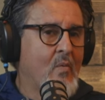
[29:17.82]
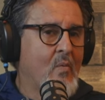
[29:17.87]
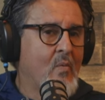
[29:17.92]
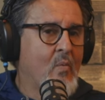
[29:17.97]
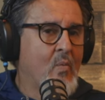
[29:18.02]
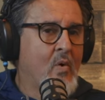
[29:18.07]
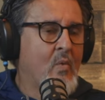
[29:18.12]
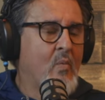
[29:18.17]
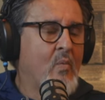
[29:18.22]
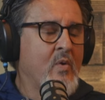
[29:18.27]

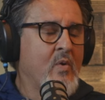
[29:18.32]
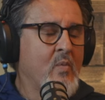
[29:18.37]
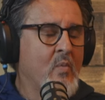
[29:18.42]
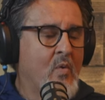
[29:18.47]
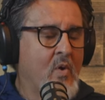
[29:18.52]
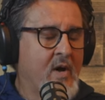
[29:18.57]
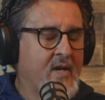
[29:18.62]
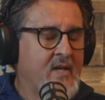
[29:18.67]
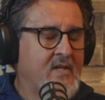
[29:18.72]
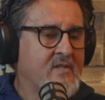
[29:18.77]
what we
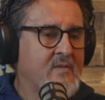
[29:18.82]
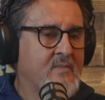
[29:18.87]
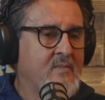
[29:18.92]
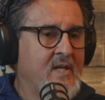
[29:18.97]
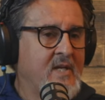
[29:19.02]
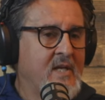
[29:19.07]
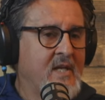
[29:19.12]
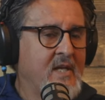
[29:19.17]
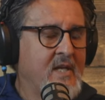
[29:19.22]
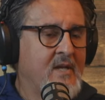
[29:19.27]
want it to
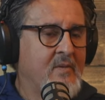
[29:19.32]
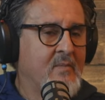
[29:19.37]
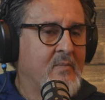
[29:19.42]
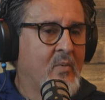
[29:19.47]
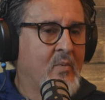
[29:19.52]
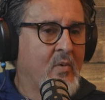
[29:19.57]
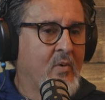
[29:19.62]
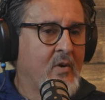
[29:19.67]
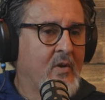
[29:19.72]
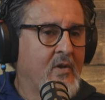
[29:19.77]
be in
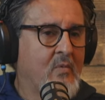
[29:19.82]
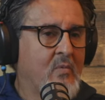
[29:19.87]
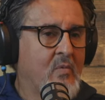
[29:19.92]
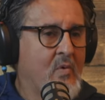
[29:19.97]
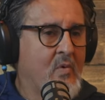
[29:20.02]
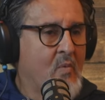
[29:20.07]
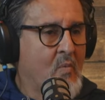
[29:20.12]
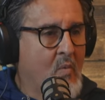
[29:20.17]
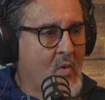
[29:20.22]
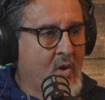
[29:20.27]

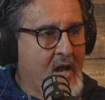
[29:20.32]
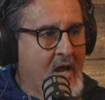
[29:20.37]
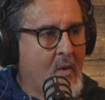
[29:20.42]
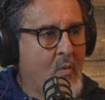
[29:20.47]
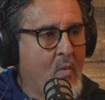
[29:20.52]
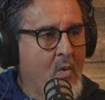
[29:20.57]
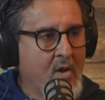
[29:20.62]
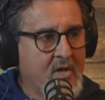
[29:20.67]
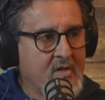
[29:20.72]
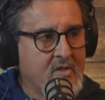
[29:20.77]
portland what i
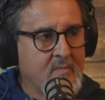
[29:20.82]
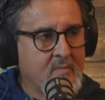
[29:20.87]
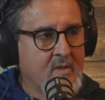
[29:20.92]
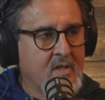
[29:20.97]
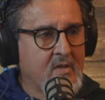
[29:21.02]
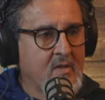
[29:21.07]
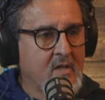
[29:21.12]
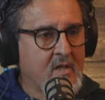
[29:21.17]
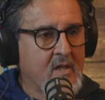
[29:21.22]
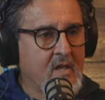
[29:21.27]
want it to be
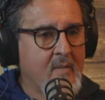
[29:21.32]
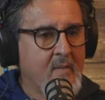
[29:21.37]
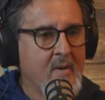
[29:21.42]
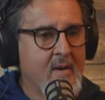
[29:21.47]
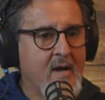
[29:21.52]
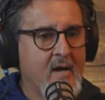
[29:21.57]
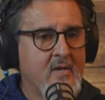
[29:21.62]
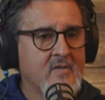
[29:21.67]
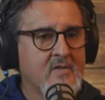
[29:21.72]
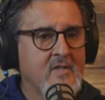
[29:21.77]
in the
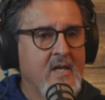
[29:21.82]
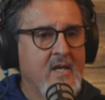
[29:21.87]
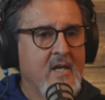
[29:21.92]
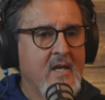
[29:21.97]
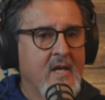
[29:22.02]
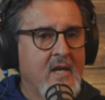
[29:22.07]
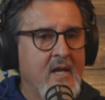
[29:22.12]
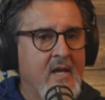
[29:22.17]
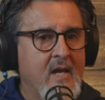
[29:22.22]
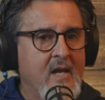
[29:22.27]
clubhouse
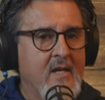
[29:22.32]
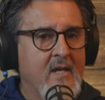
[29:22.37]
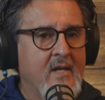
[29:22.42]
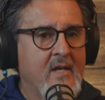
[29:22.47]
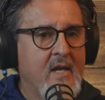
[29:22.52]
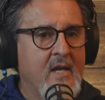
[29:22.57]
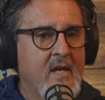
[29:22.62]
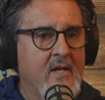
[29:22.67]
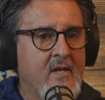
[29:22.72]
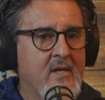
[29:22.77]
and
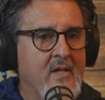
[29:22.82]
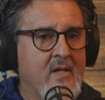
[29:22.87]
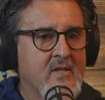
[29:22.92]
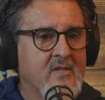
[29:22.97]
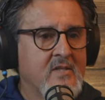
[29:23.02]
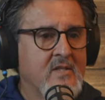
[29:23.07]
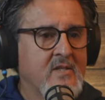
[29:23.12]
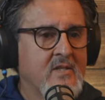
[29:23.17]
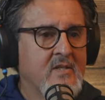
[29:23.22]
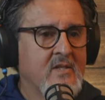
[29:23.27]
and does
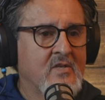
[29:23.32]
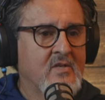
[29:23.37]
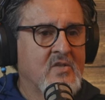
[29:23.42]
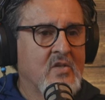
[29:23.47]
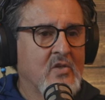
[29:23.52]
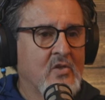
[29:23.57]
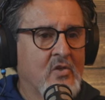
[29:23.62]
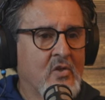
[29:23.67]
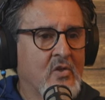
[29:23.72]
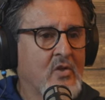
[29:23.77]
it does
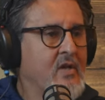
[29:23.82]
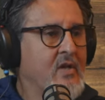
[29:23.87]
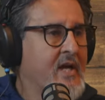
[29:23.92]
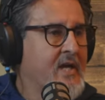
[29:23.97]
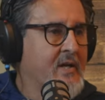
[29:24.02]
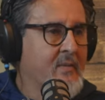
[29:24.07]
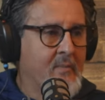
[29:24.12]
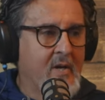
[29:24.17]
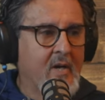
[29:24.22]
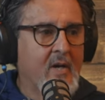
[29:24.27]
it look
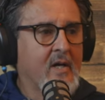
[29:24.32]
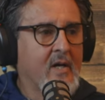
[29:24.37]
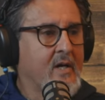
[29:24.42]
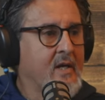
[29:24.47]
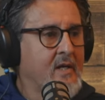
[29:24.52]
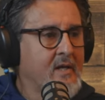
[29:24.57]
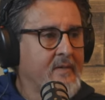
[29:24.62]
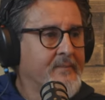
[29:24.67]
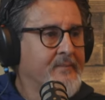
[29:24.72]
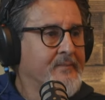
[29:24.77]
like
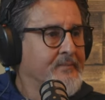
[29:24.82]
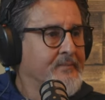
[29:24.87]
america